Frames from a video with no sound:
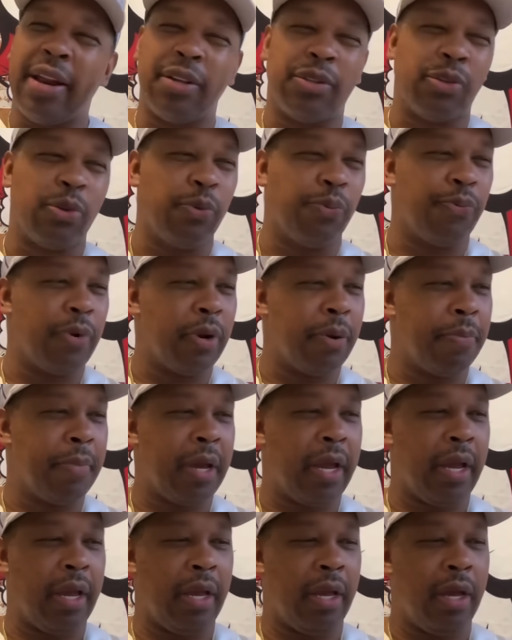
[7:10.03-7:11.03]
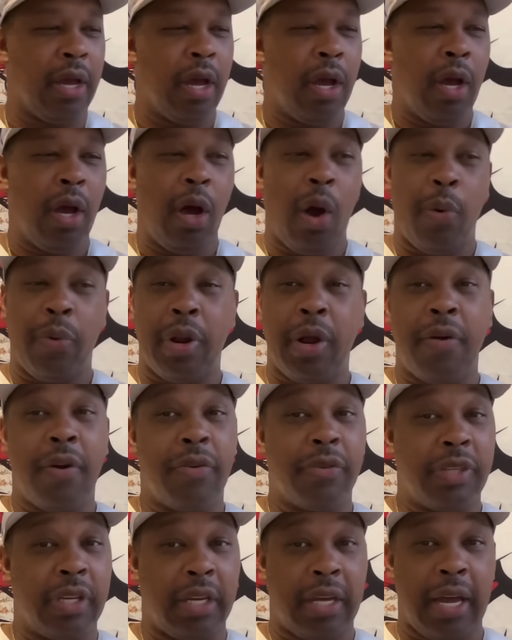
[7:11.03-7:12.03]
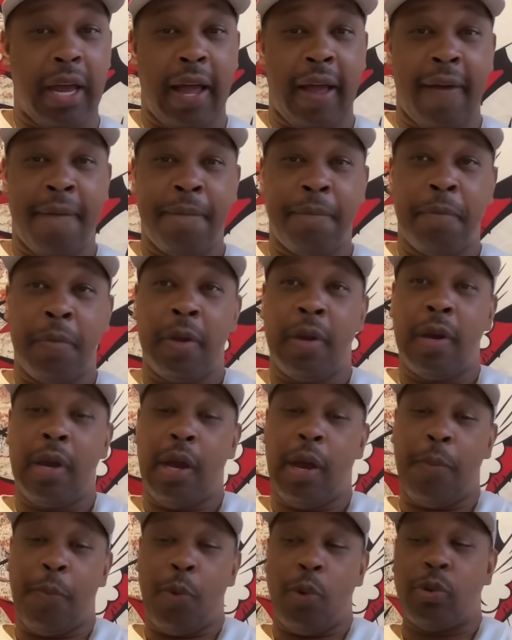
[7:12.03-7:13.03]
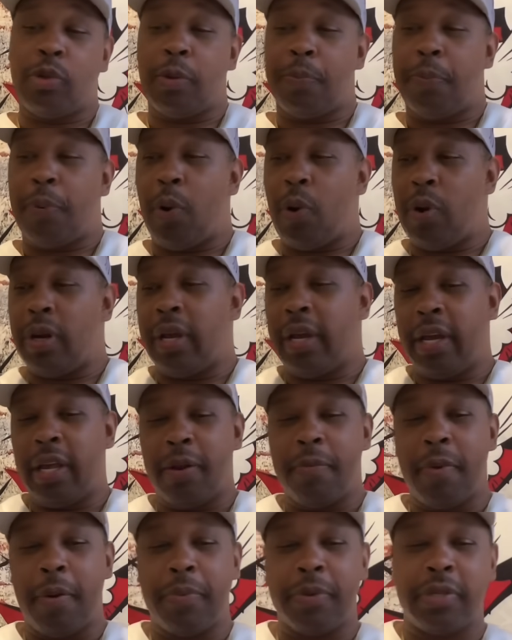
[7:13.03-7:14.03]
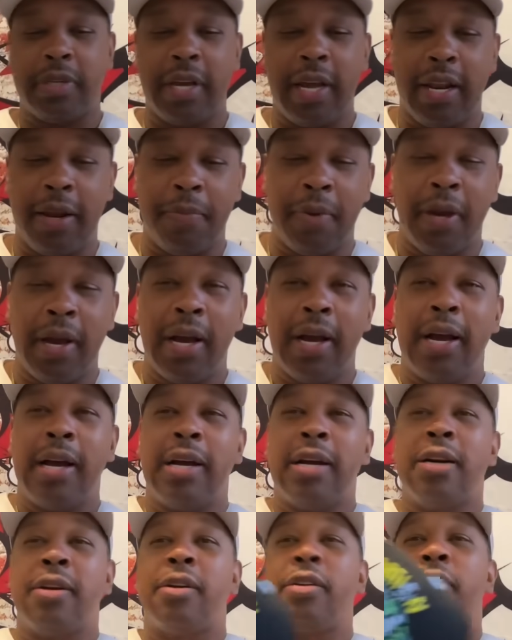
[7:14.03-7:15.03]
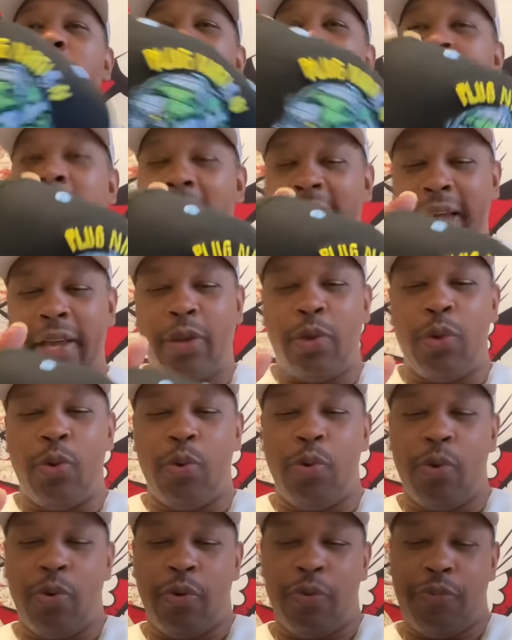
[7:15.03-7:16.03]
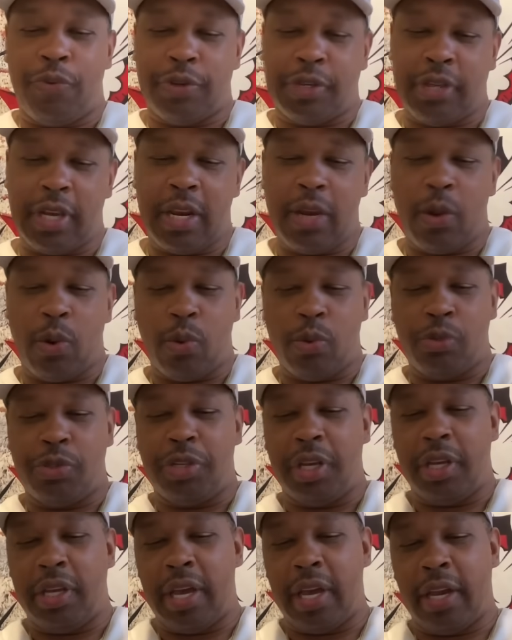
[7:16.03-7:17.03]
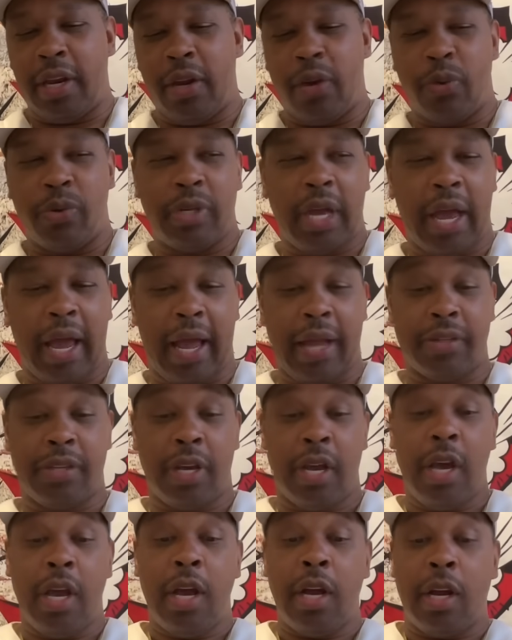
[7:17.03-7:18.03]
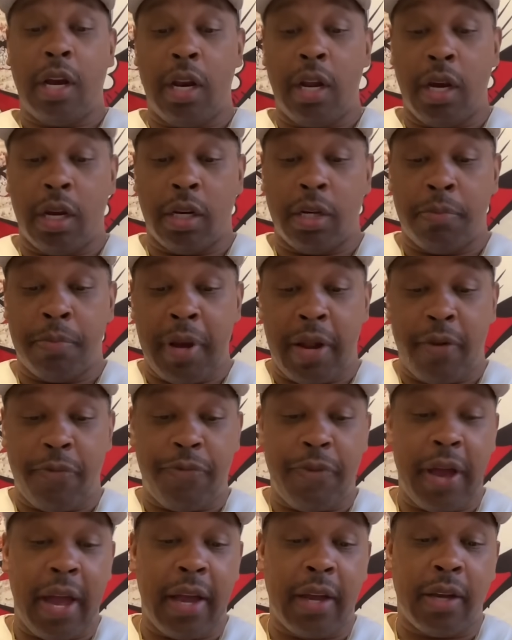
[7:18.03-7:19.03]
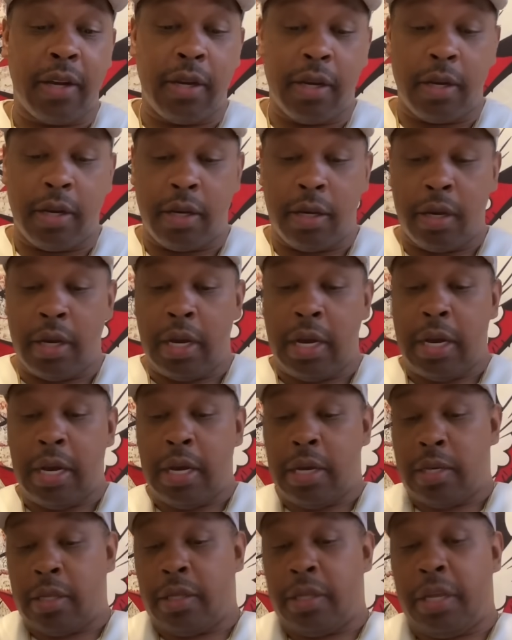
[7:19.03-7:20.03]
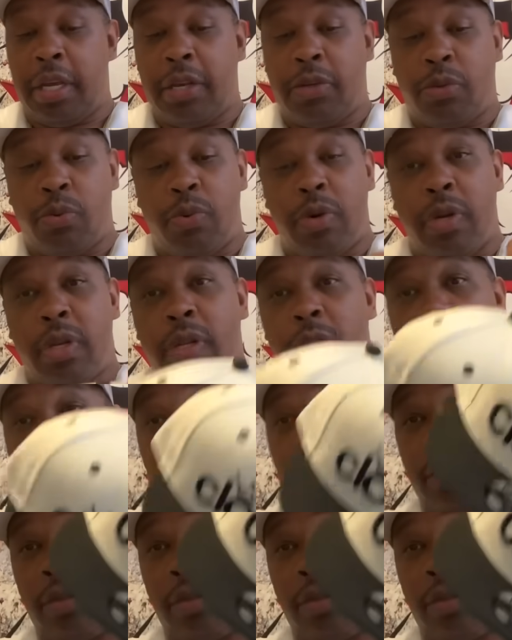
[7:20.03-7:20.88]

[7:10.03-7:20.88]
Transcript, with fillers: or two for the man. Or whatever else he got. And most importantly, hit him up and tell him Thank you for sending OG Gigi those hats. Cause look, matter of fact, this one